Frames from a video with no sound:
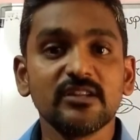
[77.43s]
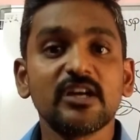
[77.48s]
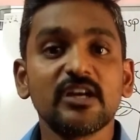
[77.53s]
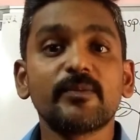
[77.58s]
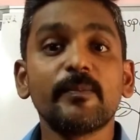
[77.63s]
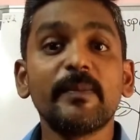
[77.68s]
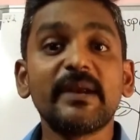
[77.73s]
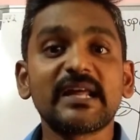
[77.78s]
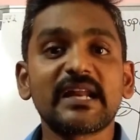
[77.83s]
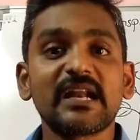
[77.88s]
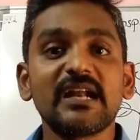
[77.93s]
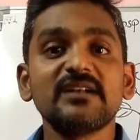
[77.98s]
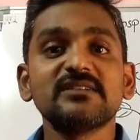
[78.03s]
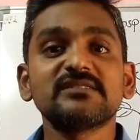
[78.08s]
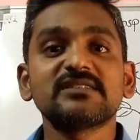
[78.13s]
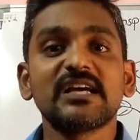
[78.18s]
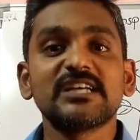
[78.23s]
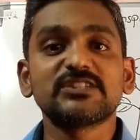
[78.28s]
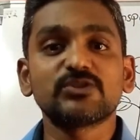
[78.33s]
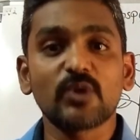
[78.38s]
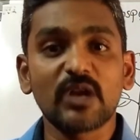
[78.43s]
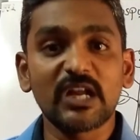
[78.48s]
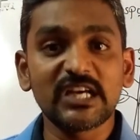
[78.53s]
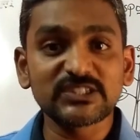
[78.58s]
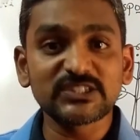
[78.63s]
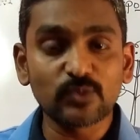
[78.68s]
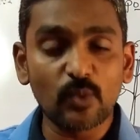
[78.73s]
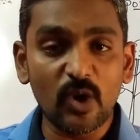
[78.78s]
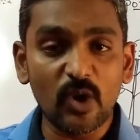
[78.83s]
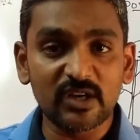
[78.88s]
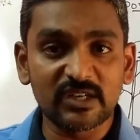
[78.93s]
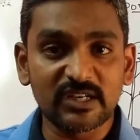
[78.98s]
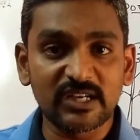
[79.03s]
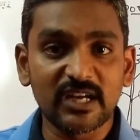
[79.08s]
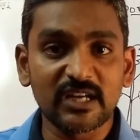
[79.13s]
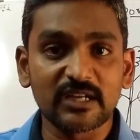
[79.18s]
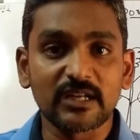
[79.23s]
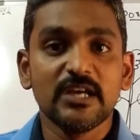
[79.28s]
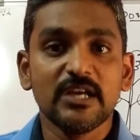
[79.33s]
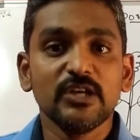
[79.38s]
that minerals as well as
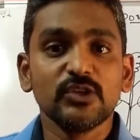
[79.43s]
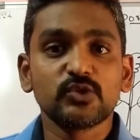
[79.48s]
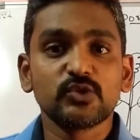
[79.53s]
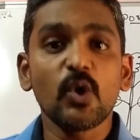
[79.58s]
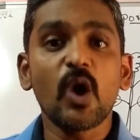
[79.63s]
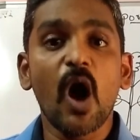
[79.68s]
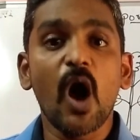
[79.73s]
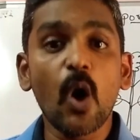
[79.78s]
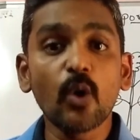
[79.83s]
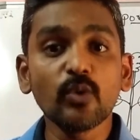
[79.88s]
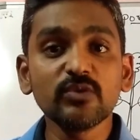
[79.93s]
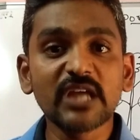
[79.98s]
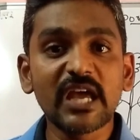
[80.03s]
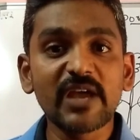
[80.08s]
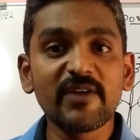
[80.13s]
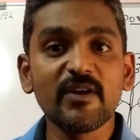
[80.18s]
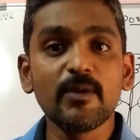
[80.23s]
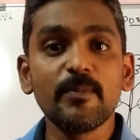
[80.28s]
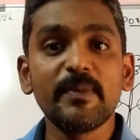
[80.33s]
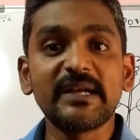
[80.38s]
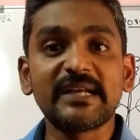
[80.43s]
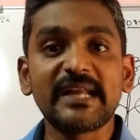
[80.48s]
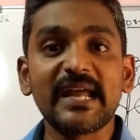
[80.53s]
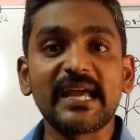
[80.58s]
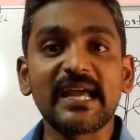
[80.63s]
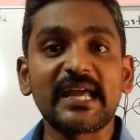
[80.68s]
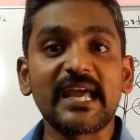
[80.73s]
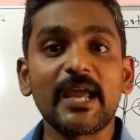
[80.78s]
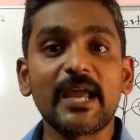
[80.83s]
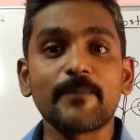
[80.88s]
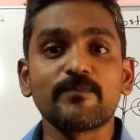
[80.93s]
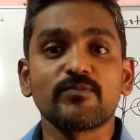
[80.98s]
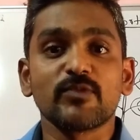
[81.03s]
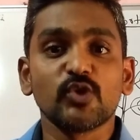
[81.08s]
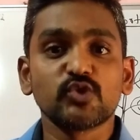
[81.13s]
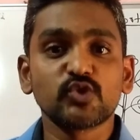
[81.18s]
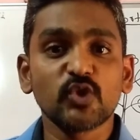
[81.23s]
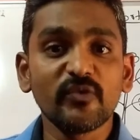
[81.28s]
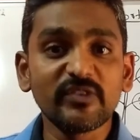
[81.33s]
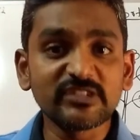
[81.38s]
water. So how they will be taking,
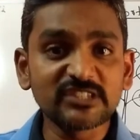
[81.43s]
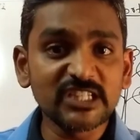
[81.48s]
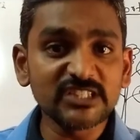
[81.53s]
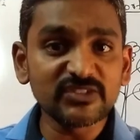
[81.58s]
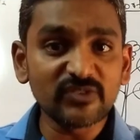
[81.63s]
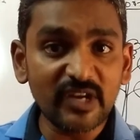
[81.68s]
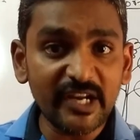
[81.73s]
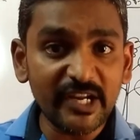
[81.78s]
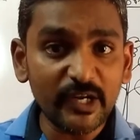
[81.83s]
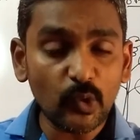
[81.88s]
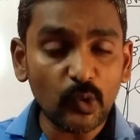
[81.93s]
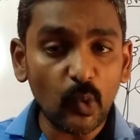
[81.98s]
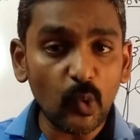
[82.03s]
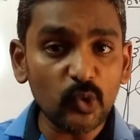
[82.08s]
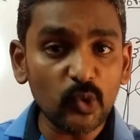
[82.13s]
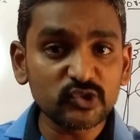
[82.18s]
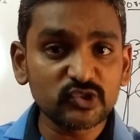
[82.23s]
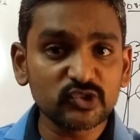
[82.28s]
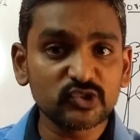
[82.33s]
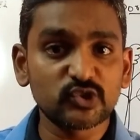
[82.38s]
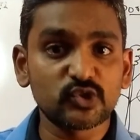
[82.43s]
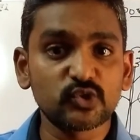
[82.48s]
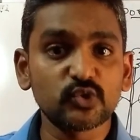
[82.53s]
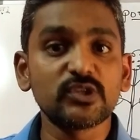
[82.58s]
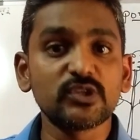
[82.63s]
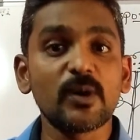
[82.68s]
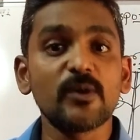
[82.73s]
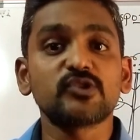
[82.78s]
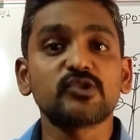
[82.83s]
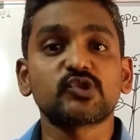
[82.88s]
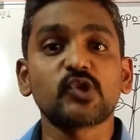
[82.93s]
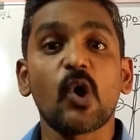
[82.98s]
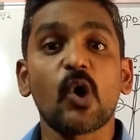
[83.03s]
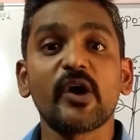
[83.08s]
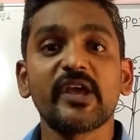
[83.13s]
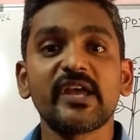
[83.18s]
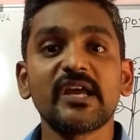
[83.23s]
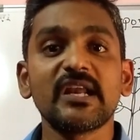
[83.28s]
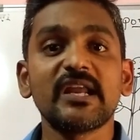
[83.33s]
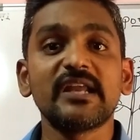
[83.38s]
so which is very close to the
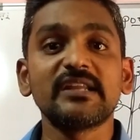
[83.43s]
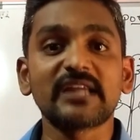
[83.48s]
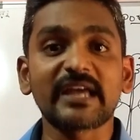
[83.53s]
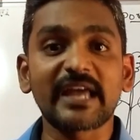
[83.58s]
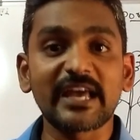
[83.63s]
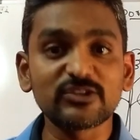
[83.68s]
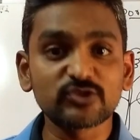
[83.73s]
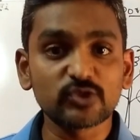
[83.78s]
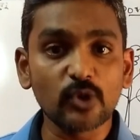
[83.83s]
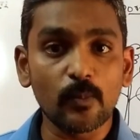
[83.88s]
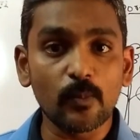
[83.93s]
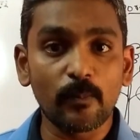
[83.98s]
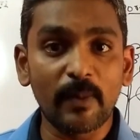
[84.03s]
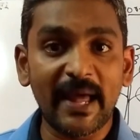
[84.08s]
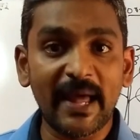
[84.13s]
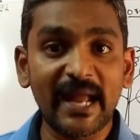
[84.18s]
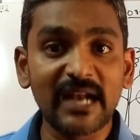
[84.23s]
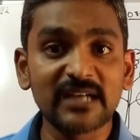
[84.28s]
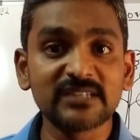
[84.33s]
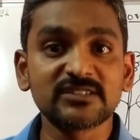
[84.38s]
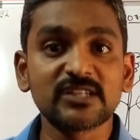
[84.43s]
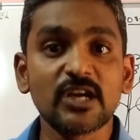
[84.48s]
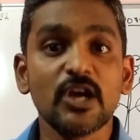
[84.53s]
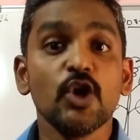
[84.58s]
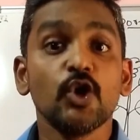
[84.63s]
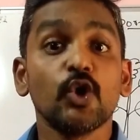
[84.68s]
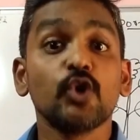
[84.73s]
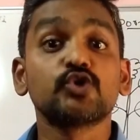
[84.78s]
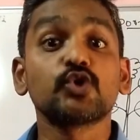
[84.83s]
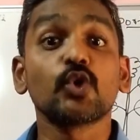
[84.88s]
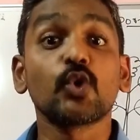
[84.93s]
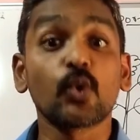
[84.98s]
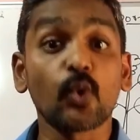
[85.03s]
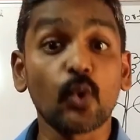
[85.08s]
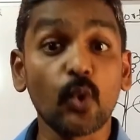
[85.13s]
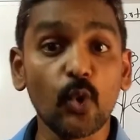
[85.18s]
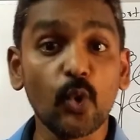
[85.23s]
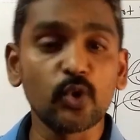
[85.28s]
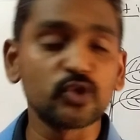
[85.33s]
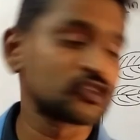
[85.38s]
soil in the case of plants. So
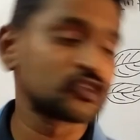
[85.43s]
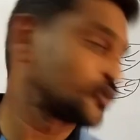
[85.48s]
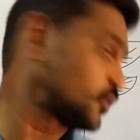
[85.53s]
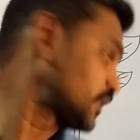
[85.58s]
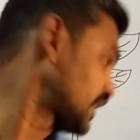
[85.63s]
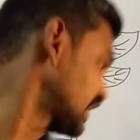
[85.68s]
roots, you